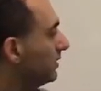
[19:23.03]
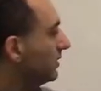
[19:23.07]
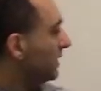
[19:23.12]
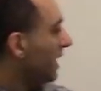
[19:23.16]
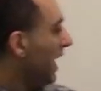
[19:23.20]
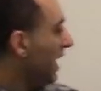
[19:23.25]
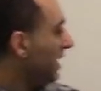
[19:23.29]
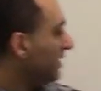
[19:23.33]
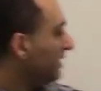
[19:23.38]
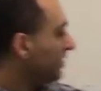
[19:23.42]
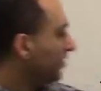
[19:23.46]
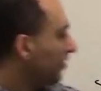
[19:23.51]

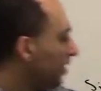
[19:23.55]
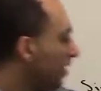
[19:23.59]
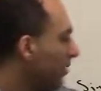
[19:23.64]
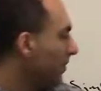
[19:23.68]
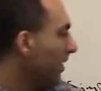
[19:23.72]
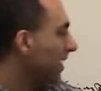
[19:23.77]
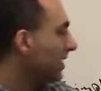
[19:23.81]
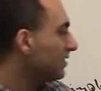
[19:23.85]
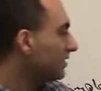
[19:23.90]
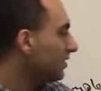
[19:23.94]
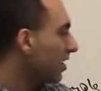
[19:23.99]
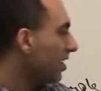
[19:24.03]
Tens of
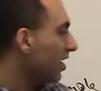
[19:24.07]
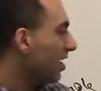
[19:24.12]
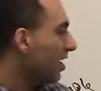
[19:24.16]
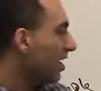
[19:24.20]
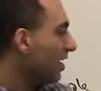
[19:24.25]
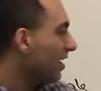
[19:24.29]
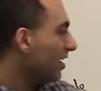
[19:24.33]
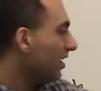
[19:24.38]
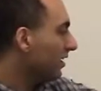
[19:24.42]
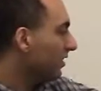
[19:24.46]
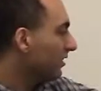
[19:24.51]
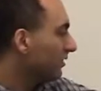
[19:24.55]
emails
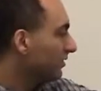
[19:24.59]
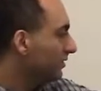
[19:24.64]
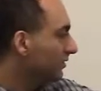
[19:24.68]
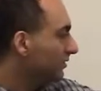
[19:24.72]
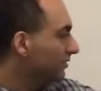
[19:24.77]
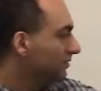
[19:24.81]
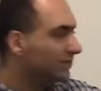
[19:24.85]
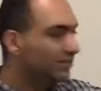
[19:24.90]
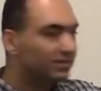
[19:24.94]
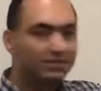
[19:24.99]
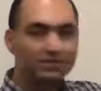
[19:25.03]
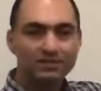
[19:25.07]
are
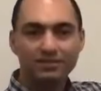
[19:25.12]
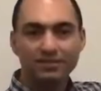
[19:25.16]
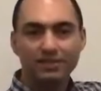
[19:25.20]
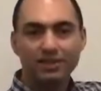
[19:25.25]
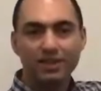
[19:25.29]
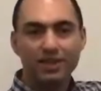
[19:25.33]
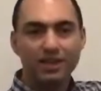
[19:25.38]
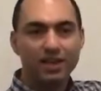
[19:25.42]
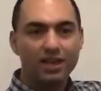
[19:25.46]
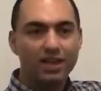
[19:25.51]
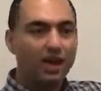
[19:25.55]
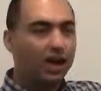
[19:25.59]

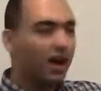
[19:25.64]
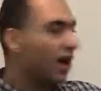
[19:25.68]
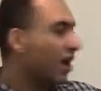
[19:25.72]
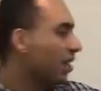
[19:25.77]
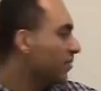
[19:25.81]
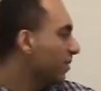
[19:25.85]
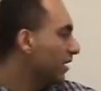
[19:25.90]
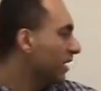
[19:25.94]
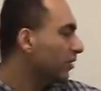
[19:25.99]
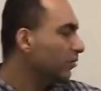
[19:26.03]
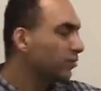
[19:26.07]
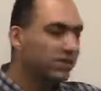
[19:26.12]

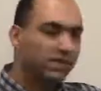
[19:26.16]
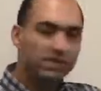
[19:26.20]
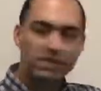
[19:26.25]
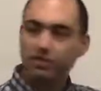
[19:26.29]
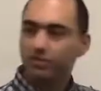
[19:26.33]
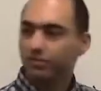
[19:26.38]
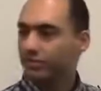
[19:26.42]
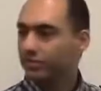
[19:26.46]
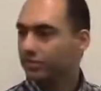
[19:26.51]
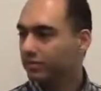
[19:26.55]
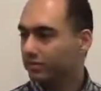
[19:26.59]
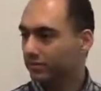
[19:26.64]
being
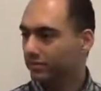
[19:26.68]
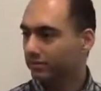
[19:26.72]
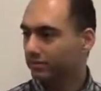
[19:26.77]
received.